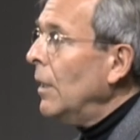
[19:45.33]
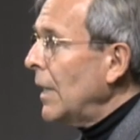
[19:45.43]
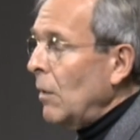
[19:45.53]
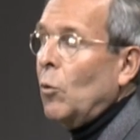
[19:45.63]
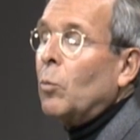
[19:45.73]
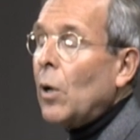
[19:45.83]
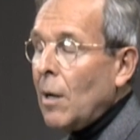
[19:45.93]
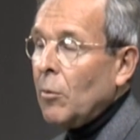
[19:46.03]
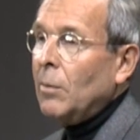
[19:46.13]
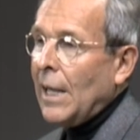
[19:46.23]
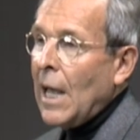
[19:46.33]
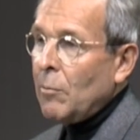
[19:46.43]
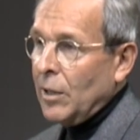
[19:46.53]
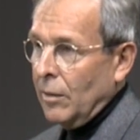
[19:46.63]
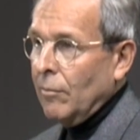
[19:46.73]
That will probably
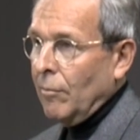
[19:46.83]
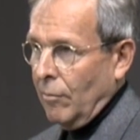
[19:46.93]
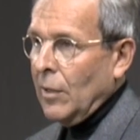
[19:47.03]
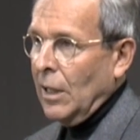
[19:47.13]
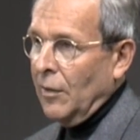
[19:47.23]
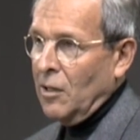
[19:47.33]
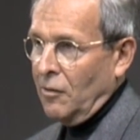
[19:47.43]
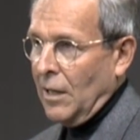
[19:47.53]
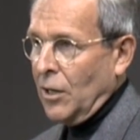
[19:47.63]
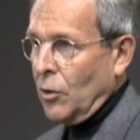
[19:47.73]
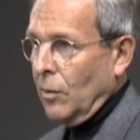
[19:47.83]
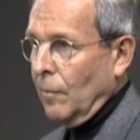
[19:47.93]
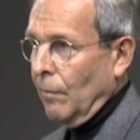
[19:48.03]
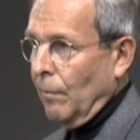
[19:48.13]
happen in this session.